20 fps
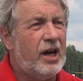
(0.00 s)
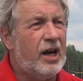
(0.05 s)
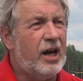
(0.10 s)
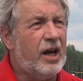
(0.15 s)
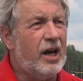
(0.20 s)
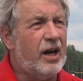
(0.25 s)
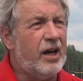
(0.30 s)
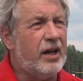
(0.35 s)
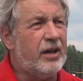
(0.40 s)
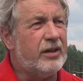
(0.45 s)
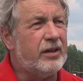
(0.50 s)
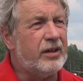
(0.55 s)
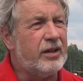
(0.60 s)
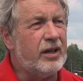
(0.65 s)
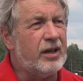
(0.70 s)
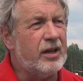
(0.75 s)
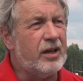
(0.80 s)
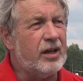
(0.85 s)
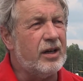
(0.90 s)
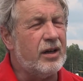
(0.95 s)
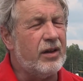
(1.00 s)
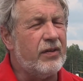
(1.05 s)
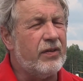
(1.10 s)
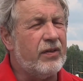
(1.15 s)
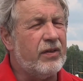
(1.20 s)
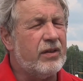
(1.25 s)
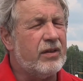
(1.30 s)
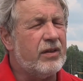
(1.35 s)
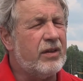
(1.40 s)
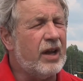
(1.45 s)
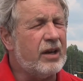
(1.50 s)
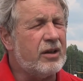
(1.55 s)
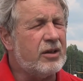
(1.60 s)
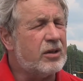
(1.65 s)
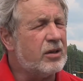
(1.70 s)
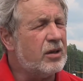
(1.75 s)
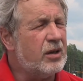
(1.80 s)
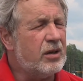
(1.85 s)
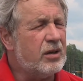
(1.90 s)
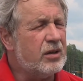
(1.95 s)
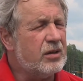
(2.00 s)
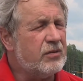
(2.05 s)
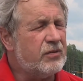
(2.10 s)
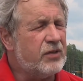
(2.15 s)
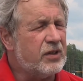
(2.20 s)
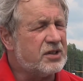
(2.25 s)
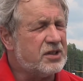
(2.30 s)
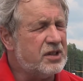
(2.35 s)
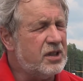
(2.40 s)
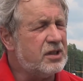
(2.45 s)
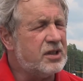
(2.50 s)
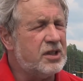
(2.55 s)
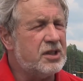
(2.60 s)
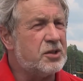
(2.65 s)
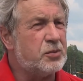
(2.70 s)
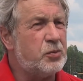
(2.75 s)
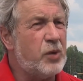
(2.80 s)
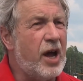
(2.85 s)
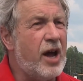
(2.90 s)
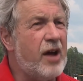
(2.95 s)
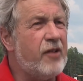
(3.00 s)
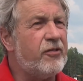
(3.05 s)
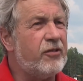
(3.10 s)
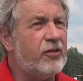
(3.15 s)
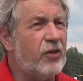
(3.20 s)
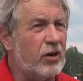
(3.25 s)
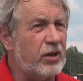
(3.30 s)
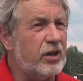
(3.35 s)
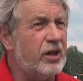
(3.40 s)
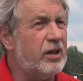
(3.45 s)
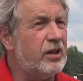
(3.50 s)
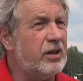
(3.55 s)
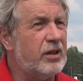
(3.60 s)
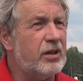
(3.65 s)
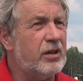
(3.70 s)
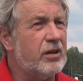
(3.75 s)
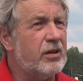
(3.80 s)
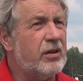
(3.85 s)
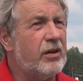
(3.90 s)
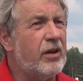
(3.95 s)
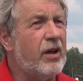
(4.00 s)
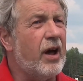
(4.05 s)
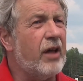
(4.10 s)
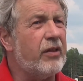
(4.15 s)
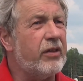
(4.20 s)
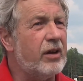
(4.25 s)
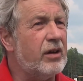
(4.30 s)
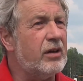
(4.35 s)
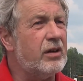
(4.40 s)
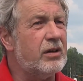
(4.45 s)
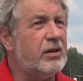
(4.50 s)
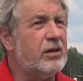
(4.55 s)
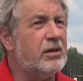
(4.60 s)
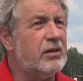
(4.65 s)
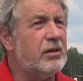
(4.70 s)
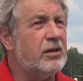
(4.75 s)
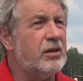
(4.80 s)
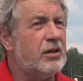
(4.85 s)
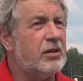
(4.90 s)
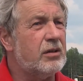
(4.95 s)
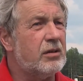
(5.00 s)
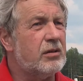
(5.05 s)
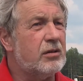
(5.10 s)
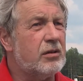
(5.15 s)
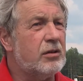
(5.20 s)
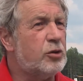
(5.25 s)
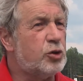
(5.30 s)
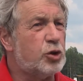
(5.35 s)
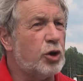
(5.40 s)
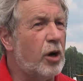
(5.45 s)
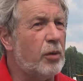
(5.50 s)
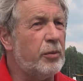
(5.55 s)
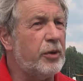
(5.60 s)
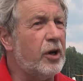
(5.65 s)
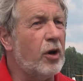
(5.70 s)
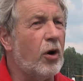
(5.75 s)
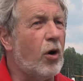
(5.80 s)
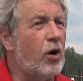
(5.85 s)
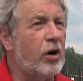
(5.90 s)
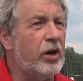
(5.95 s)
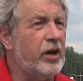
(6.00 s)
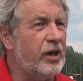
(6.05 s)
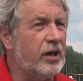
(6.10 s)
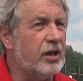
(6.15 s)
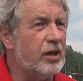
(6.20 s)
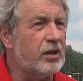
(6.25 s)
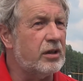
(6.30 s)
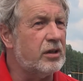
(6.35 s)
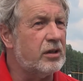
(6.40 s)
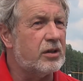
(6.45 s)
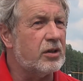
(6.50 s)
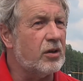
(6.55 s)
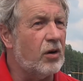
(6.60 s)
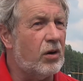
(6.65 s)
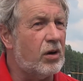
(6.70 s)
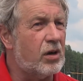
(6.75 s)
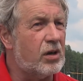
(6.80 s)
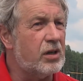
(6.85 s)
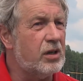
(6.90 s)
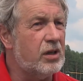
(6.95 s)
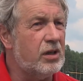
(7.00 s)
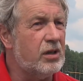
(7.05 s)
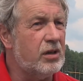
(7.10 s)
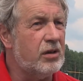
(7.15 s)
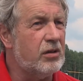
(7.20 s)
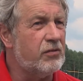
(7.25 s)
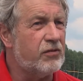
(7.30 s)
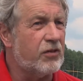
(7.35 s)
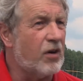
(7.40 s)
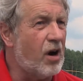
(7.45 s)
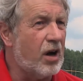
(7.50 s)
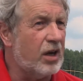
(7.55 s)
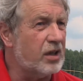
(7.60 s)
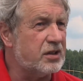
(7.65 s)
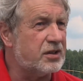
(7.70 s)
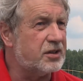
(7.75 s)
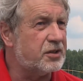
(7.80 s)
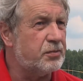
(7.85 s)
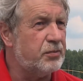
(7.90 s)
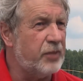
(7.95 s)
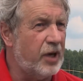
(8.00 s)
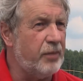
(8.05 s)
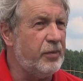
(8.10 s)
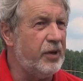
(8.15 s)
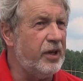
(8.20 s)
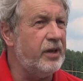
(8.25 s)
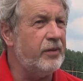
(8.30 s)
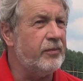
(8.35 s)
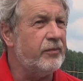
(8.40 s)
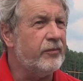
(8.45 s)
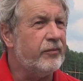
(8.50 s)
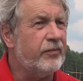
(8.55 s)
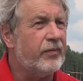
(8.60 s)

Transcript: and that facilities we have not in the other in Germany or England or France maybe.